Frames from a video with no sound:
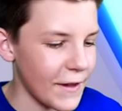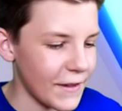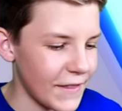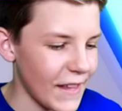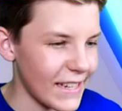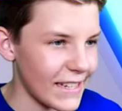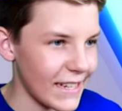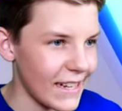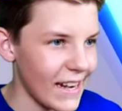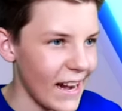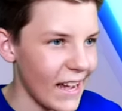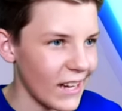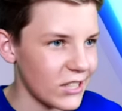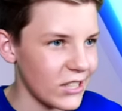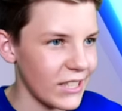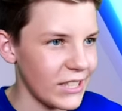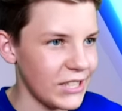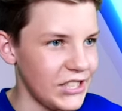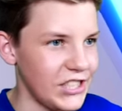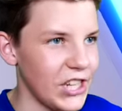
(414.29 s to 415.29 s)
They didn't
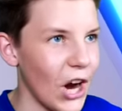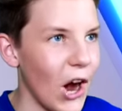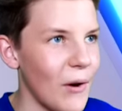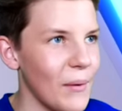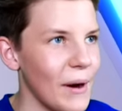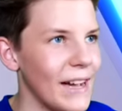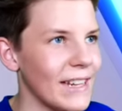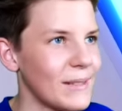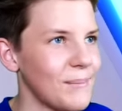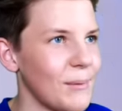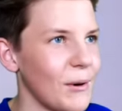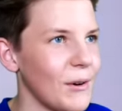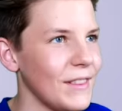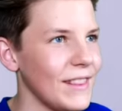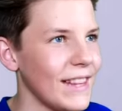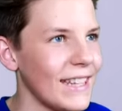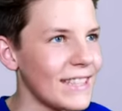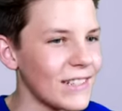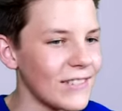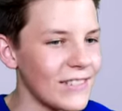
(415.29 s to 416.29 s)
actually show us, but
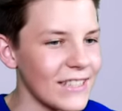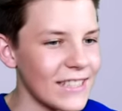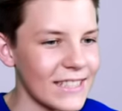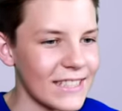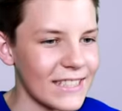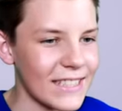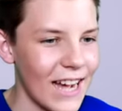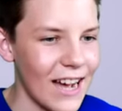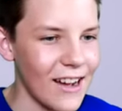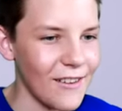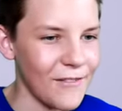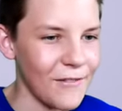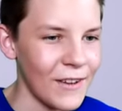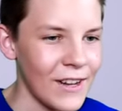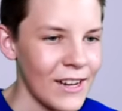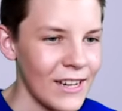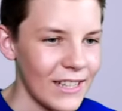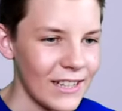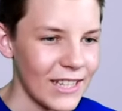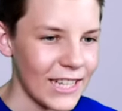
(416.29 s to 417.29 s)
let's go into staff.
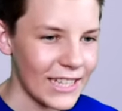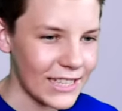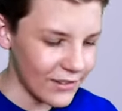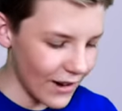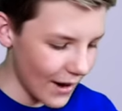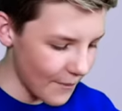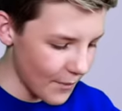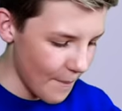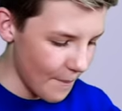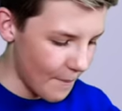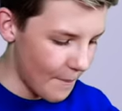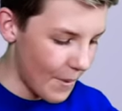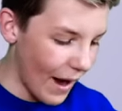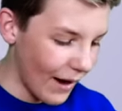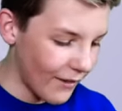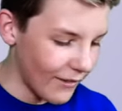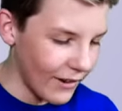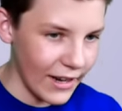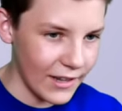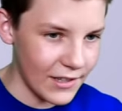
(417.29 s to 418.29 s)
Let's grab a
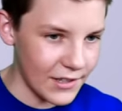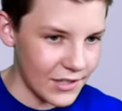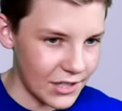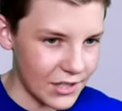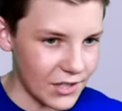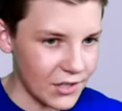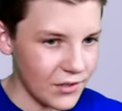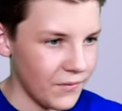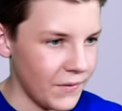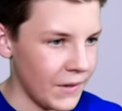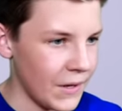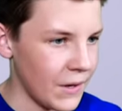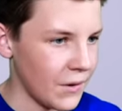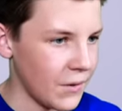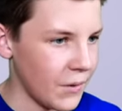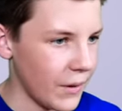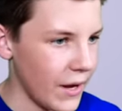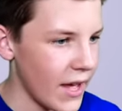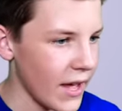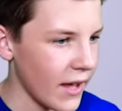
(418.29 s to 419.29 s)
barrier just real
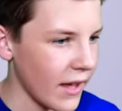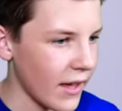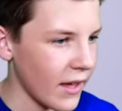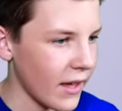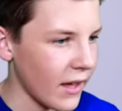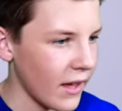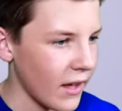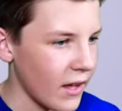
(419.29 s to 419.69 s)
quick.